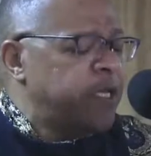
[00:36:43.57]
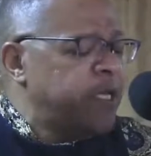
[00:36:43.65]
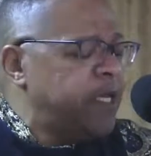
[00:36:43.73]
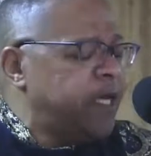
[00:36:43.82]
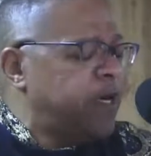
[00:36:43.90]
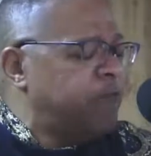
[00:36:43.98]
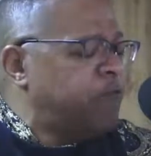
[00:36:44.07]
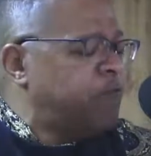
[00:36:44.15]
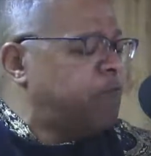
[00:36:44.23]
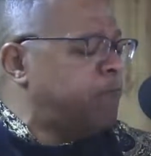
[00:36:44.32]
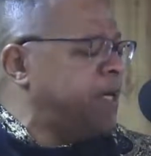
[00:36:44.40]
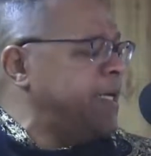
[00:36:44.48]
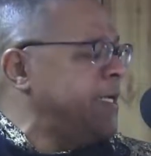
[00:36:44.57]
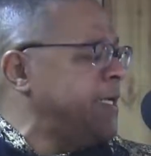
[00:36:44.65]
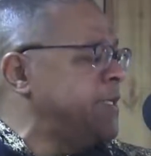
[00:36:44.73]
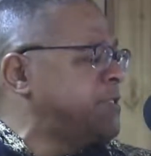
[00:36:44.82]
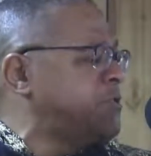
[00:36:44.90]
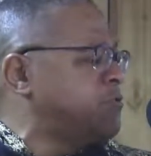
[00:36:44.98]
the love of money
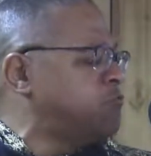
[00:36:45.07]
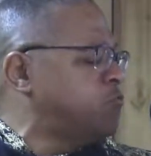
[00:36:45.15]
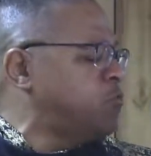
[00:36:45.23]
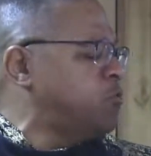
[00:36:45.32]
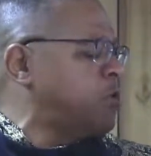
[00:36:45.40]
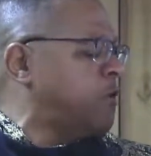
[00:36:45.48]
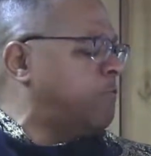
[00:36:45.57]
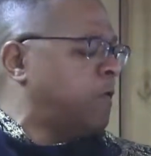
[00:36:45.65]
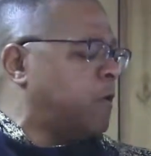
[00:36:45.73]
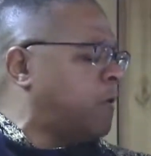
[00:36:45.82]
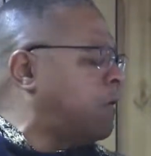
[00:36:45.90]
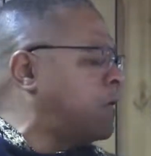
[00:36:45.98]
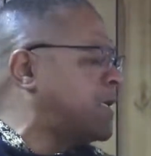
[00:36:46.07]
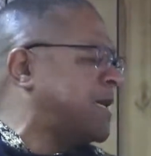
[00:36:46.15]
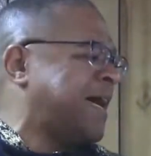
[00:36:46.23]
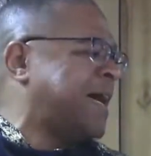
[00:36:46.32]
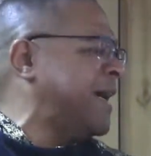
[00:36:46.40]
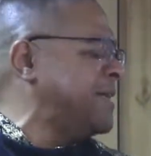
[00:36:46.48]
is the root of all
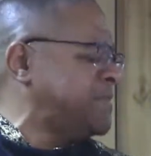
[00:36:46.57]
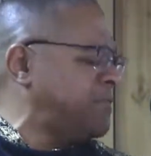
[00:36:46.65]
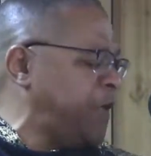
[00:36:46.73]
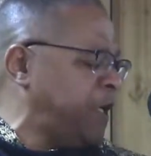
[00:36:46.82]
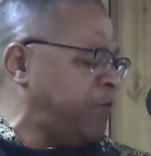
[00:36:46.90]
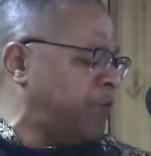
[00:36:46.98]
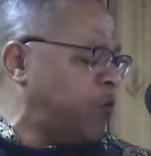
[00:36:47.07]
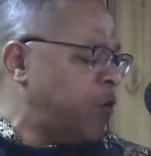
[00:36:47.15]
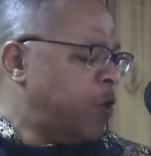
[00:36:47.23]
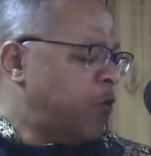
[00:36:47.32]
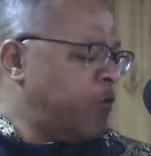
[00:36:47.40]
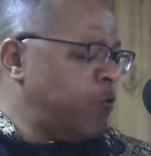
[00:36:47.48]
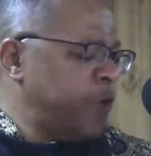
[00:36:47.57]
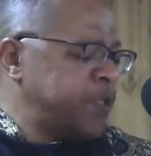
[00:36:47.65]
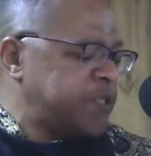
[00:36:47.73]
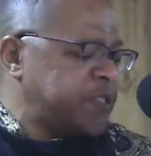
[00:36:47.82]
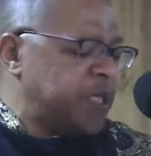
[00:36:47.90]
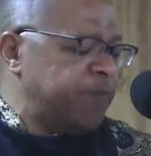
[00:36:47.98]
kinds of evil, for
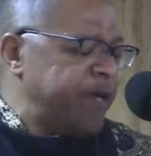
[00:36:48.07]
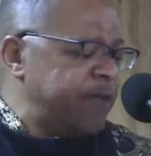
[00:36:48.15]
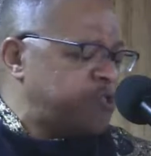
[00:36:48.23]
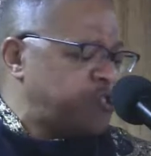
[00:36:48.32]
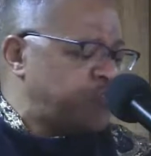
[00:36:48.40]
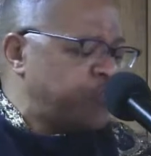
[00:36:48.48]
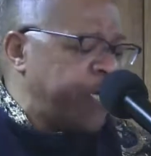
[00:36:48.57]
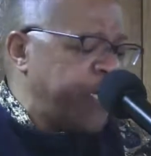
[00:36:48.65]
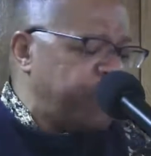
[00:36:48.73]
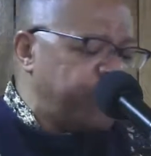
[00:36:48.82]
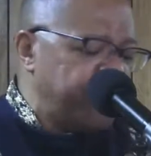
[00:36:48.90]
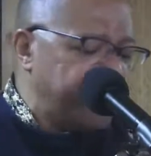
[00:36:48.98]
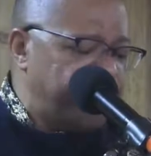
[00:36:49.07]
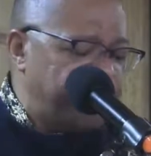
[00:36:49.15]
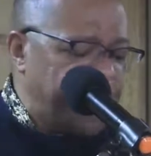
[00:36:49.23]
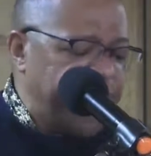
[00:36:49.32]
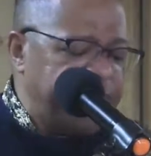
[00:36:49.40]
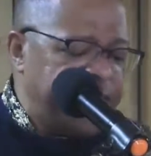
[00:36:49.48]
which some have strayed from the
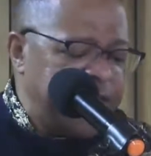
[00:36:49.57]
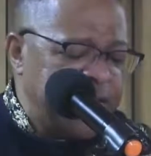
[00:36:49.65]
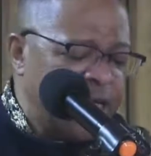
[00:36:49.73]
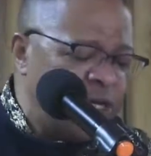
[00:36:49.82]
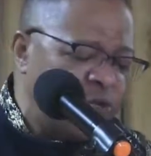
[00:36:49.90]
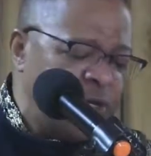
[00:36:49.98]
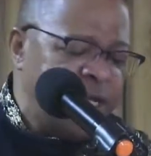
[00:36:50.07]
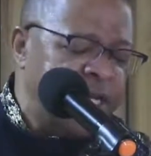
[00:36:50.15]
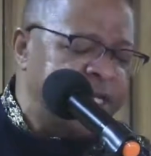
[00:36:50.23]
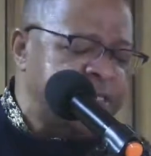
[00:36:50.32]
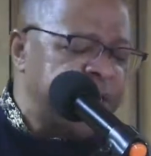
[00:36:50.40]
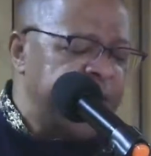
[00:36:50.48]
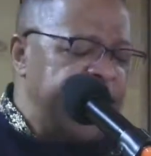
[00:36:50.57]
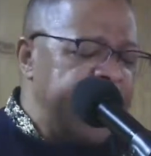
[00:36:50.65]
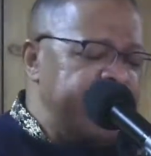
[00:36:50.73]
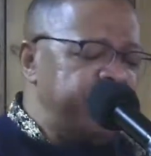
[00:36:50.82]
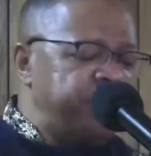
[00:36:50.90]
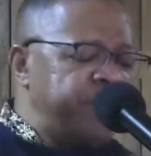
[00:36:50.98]
faith in their greediness
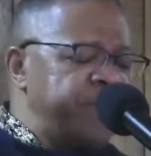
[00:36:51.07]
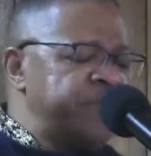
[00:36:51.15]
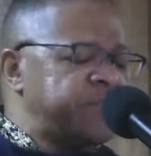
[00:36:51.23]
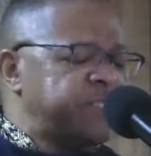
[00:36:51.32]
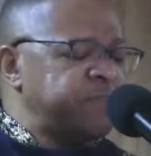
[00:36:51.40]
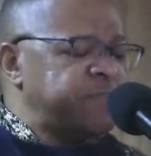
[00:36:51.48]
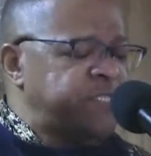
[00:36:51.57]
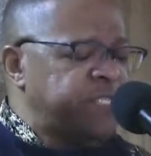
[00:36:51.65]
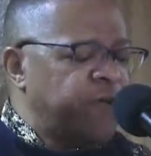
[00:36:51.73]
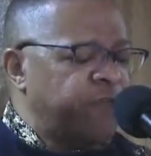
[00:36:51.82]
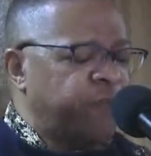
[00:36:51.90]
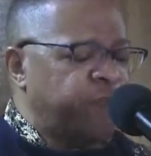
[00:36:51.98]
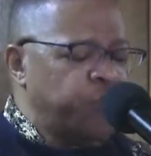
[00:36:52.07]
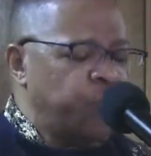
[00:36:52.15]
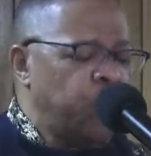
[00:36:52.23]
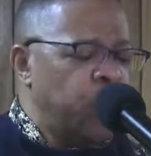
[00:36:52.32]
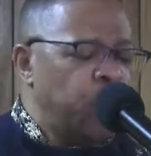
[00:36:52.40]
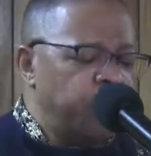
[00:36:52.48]
and pierced themselves
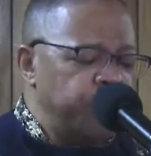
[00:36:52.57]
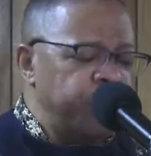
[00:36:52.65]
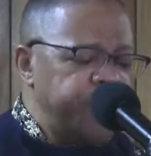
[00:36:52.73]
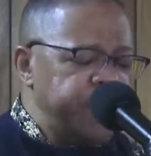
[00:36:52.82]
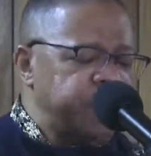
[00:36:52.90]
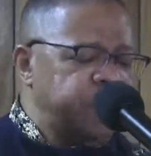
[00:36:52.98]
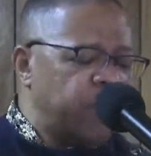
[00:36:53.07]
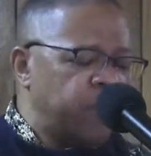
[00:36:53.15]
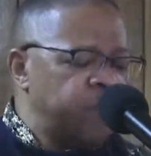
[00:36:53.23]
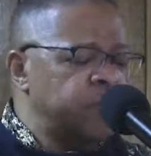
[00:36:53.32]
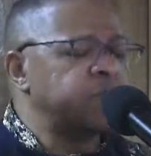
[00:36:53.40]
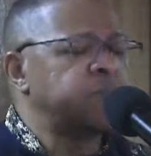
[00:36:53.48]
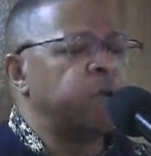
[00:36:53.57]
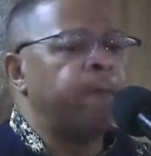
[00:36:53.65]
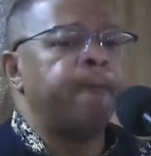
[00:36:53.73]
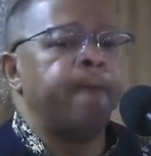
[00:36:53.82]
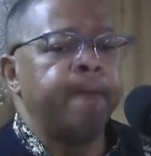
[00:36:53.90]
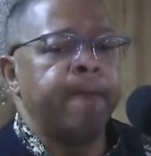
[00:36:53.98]
through with many sorrows.
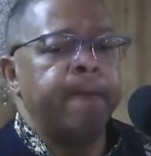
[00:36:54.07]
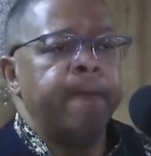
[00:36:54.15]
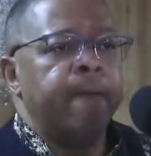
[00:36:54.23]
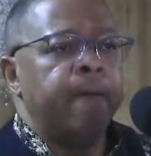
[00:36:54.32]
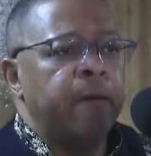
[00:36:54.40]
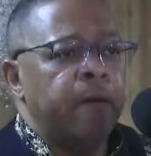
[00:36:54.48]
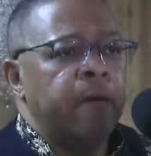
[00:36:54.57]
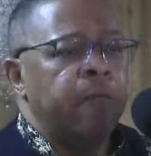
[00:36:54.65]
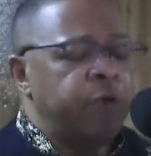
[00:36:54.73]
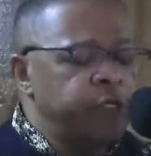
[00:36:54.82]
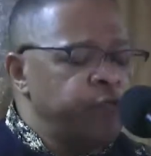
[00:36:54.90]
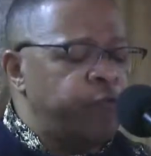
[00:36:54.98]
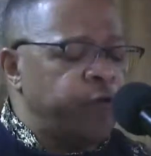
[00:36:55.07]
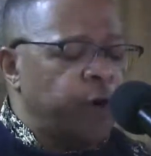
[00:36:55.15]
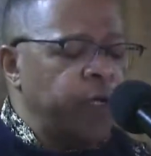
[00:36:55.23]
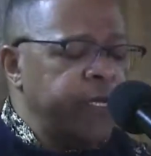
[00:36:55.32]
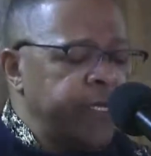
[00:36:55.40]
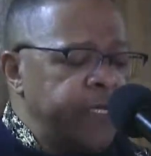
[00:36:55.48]
When you
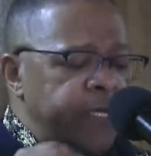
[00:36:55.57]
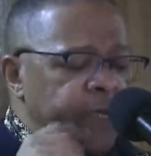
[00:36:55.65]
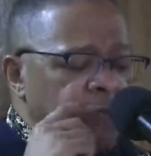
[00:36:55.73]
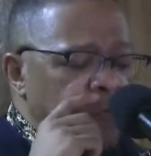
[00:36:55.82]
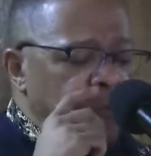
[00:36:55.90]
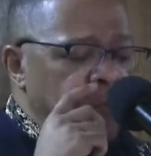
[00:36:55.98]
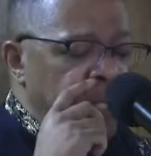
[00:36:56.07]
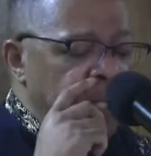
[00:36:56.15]
fall in love with